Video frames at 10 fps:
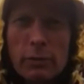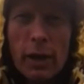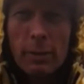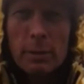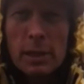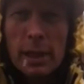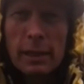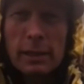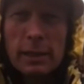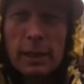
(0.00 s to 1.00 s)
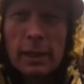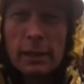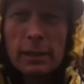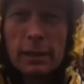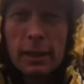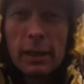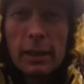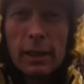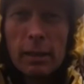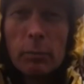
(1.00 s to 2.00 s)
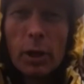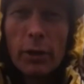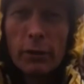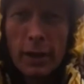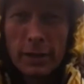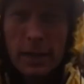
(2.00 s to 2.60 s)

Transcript: fibres aren't uh, getting blown around